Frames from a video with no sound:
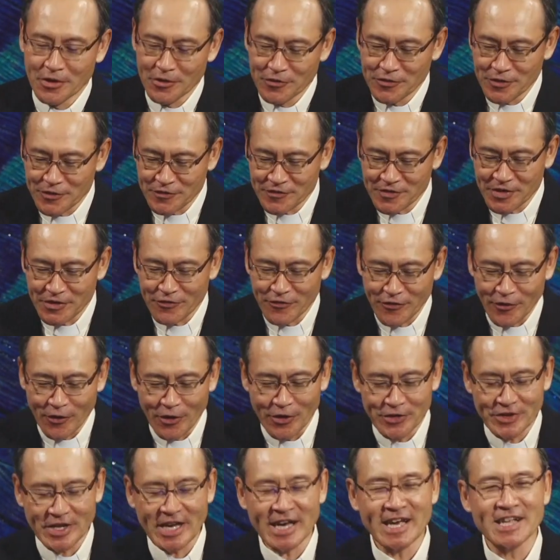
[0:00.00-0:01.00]

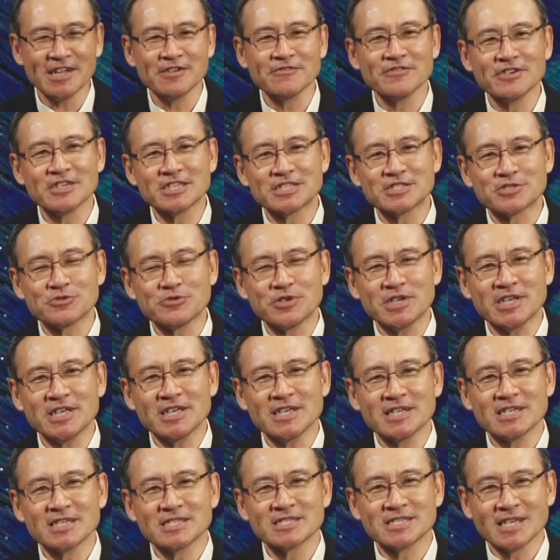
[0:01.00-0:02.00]
54th anniversary
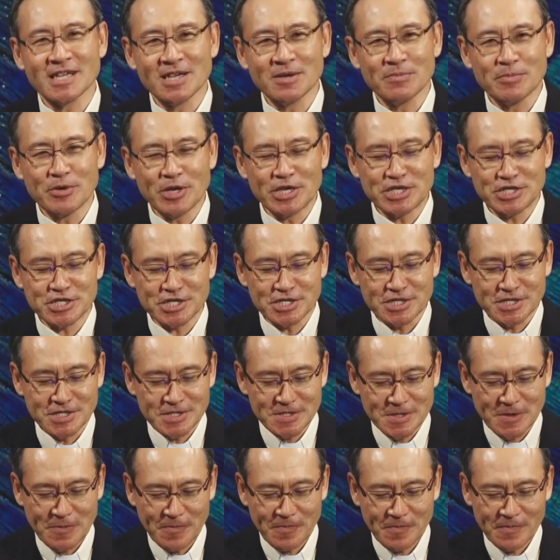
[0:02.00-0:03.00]
celebrations.